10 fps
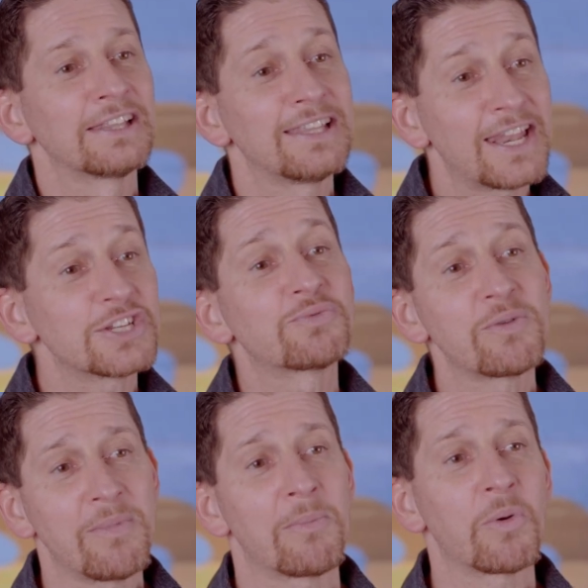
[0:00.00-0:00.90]
let us
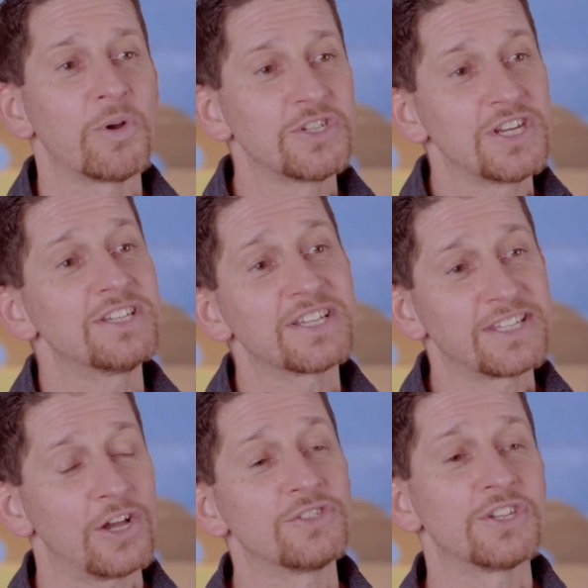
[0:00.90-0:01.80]
remember what Jesus
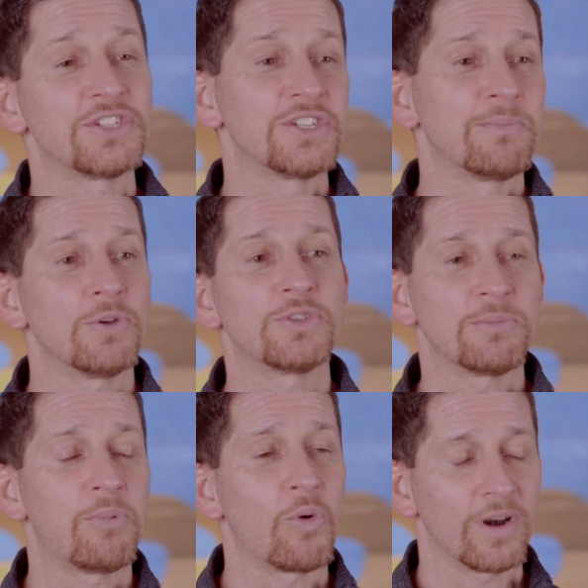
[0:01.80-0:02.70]
tells us is most
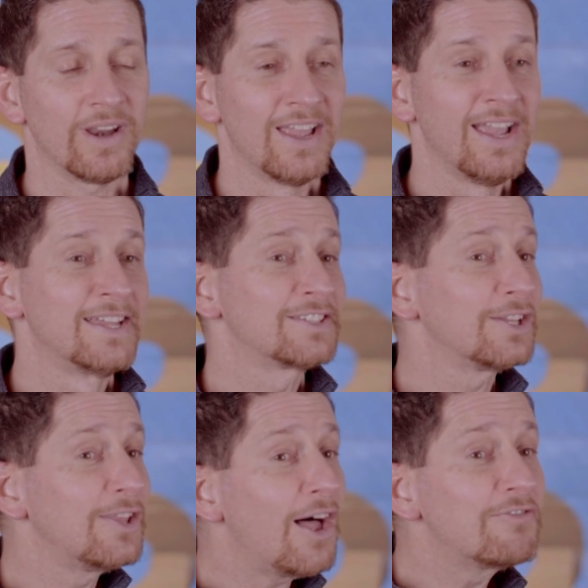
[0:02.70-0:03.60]
important,
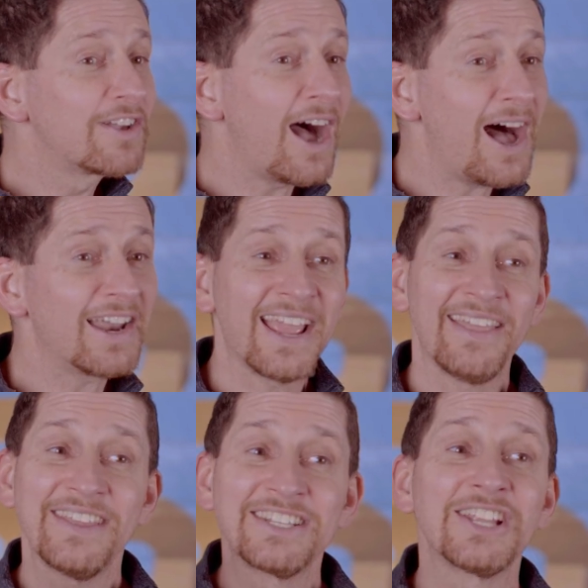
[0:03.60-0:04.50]
to love God
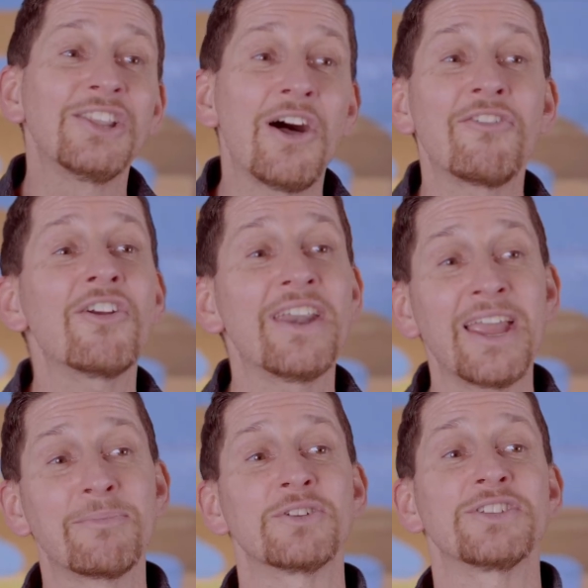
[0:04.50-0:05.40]
and then to love our
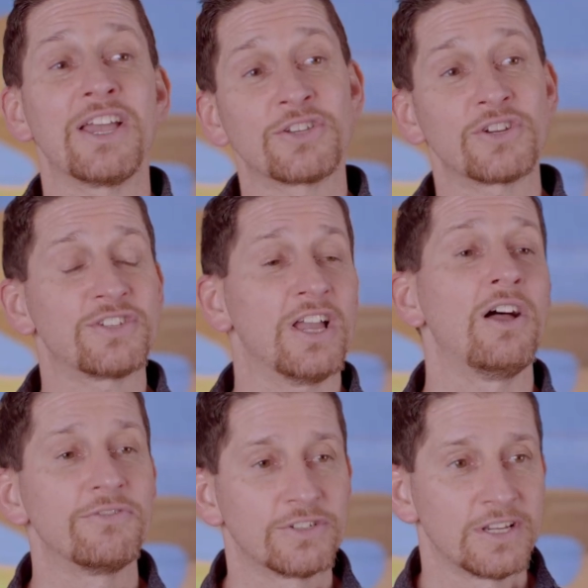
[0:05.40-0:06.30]
neighbors as
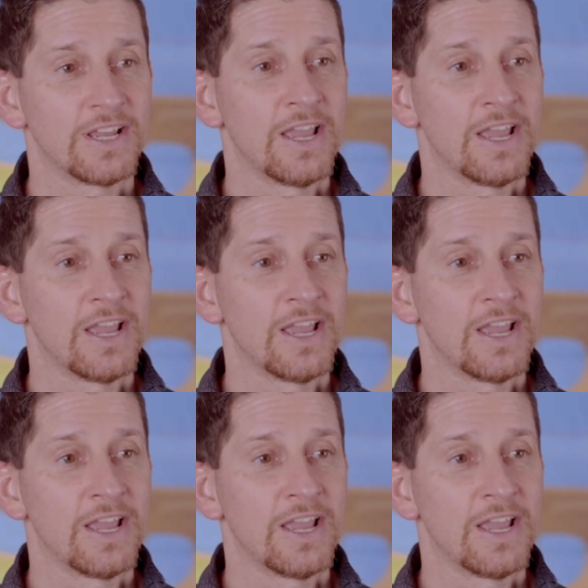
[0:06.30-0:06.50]
ourselves.